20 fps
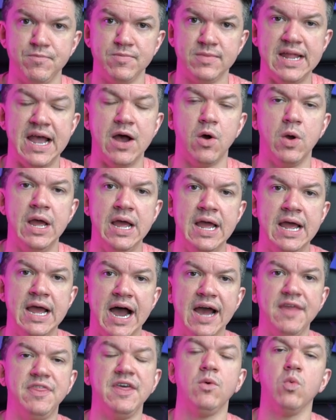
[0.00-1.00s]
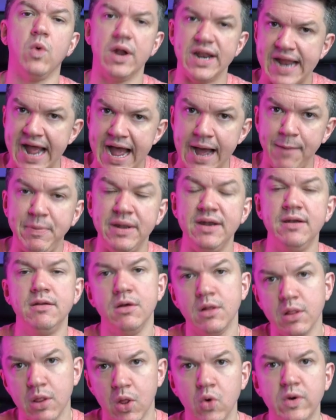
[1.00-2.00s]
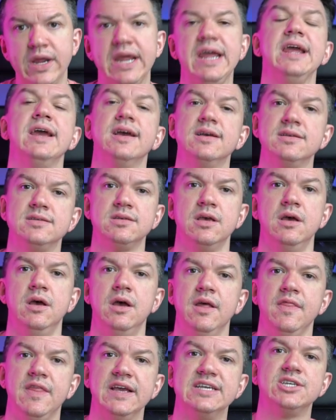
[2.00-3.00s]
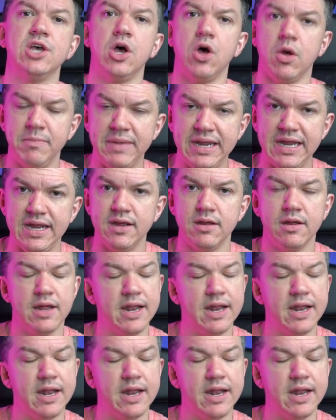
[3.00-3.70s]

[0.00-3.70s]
Now, I think what had happened, low-key, is they saw me,